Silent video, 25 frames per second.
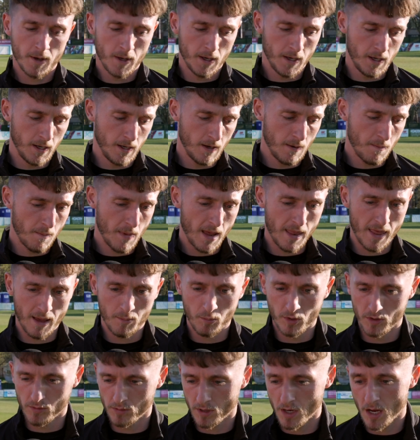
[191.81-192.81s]
And then
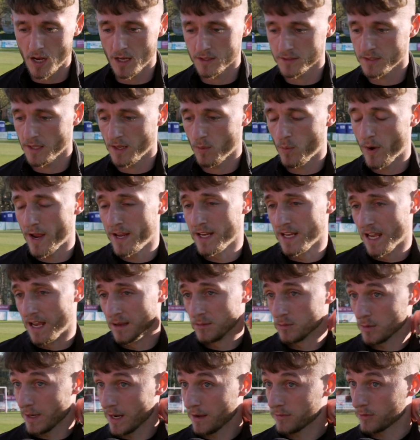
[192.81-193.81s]
with regards to the away
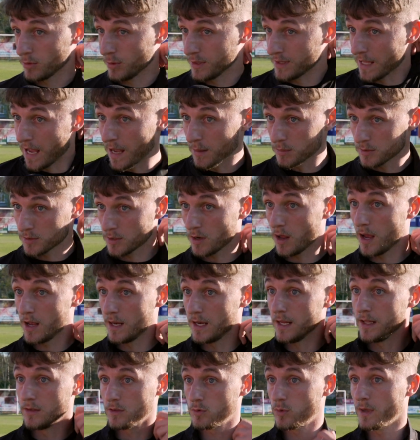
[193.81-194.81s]
games, we'll have to adapt
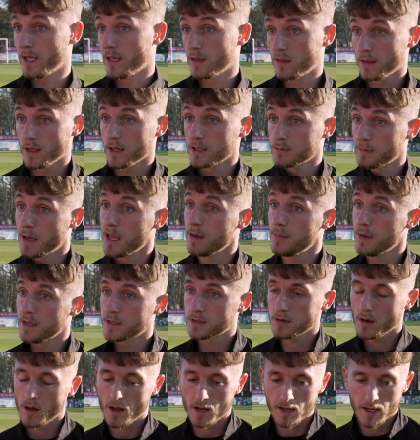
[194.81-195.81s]
slightly and tweak things maybe
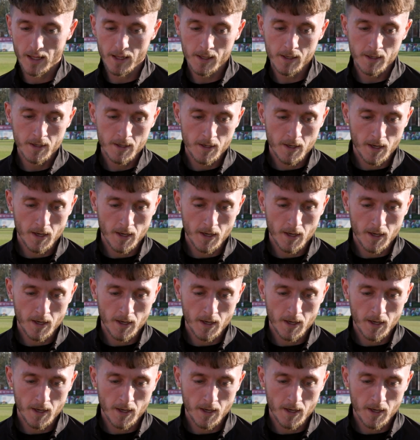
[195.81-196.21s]
slightly,